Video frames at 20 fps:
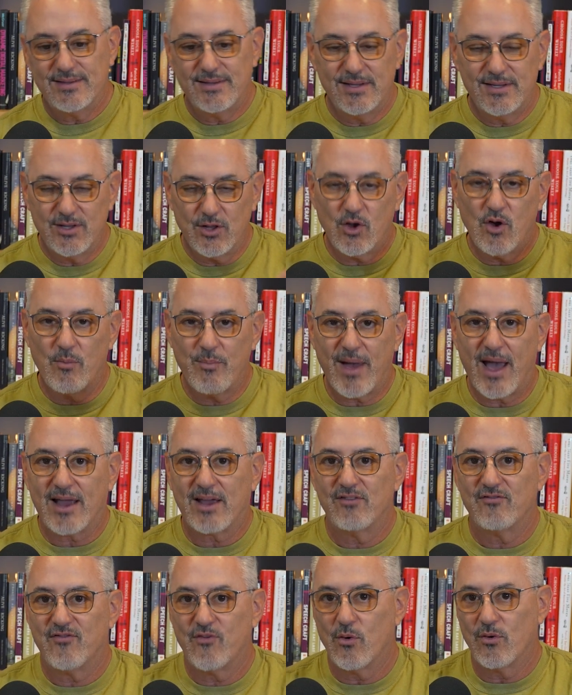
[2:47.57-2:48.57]
you'll go back
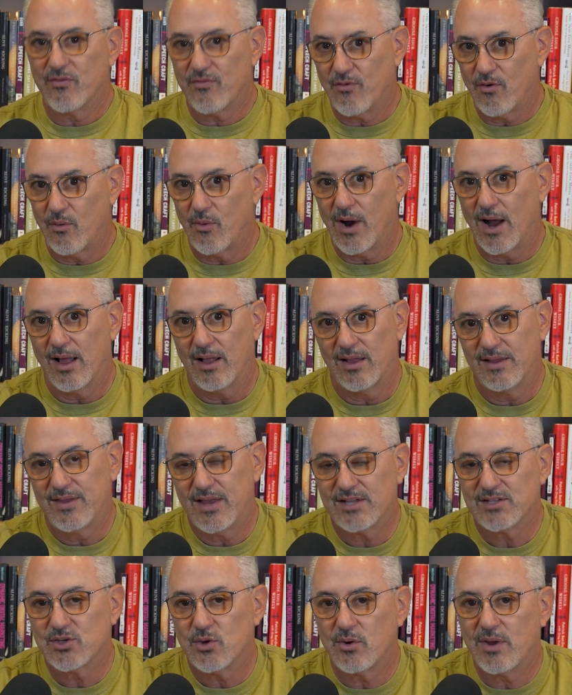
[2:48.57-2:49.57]
and forth for a while, and
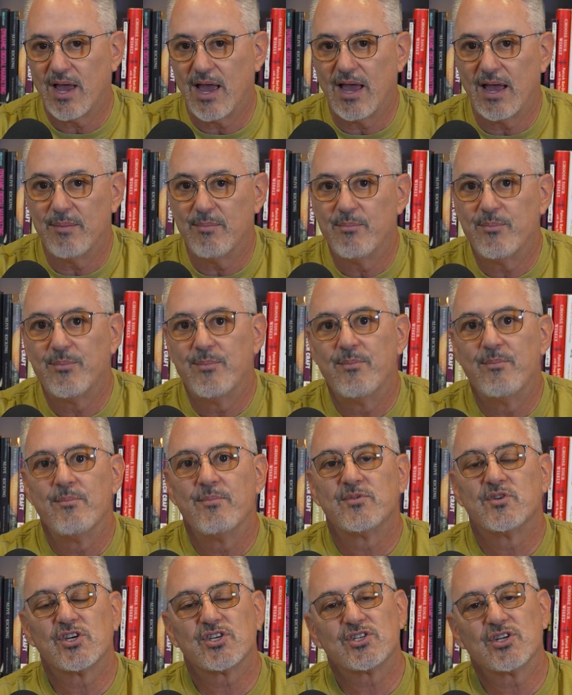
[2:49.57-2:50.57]
that's okay.
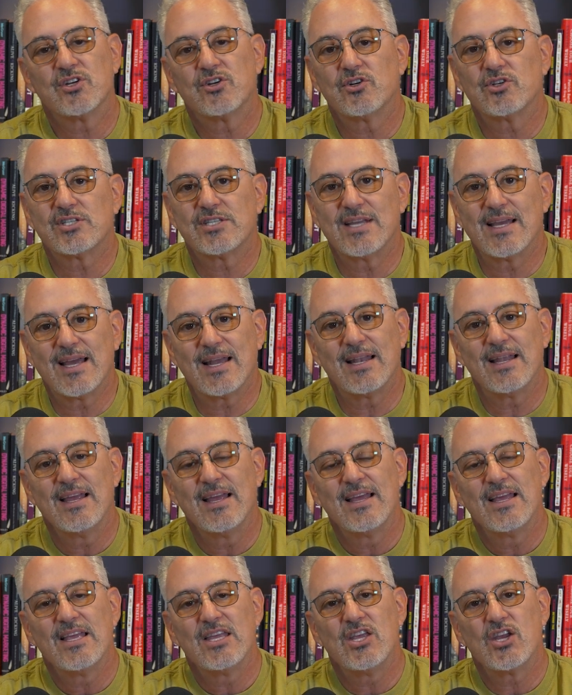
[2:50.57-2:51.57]
Just understand
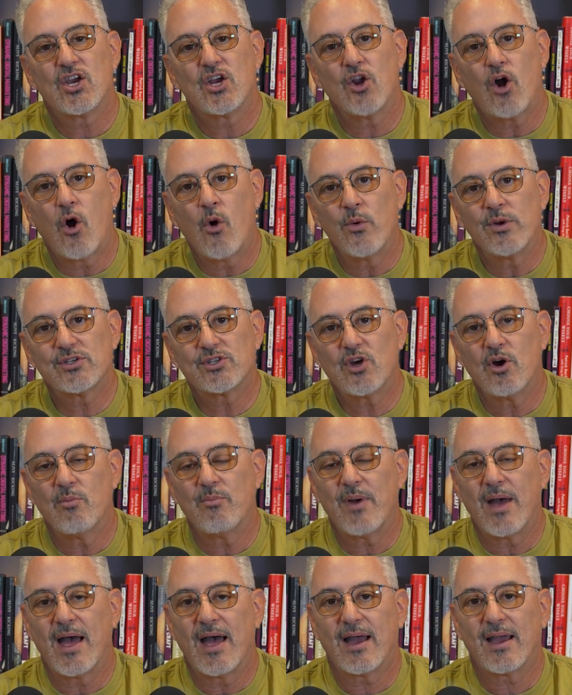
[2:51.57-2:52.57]
you can always go
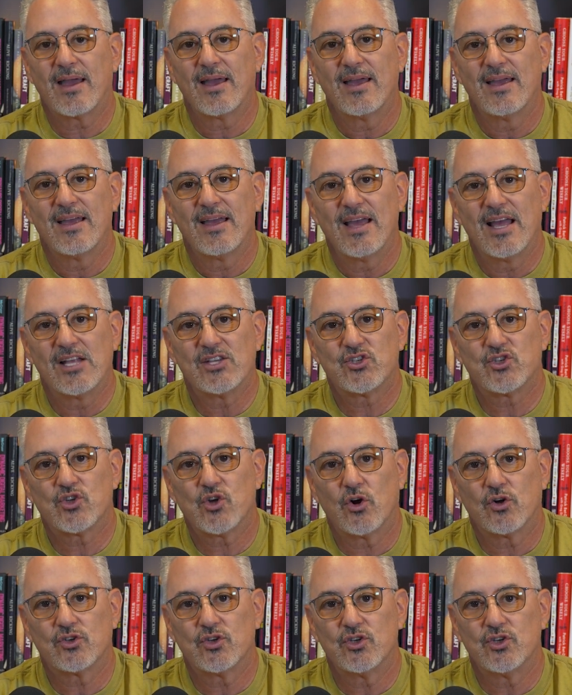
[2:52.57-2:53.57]
back and
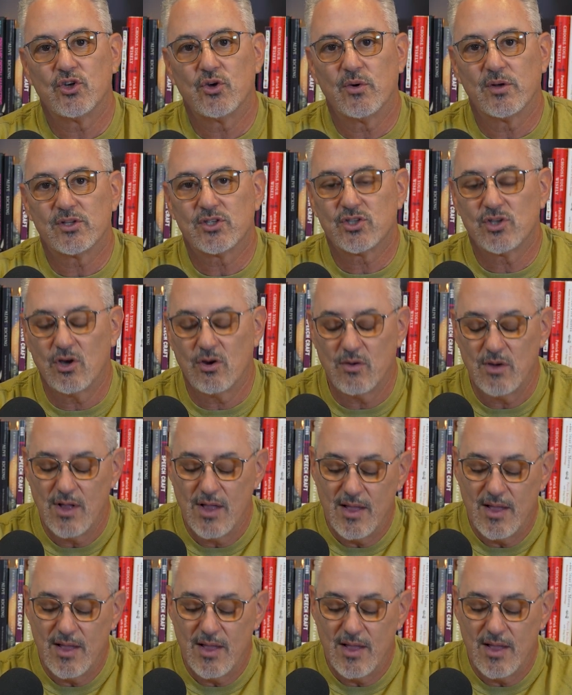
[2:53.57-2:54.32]
start to do it. So